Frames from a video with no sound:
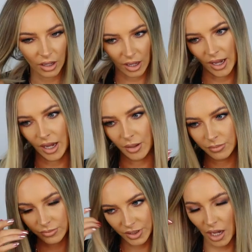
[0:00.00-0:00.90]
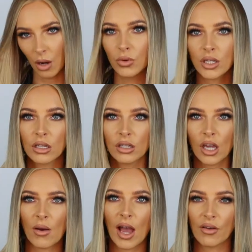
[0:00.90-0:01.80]
so I wouldn't
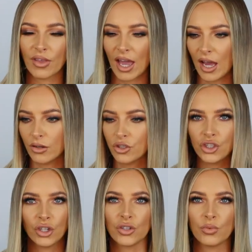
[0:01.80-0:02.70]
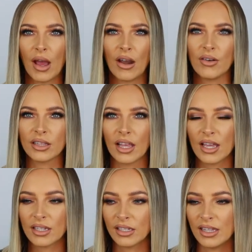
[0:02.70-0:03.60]
go out of the house just wearing
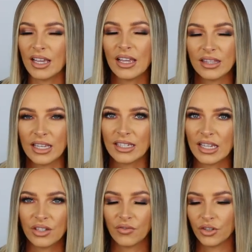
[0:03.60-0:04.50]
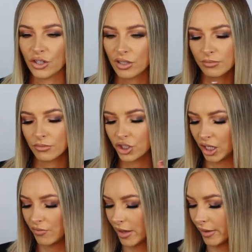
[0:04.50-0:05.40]
this. This is for just
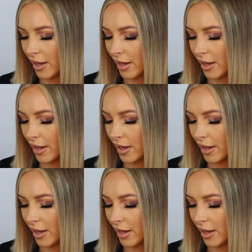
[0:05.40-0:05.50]
chilling around the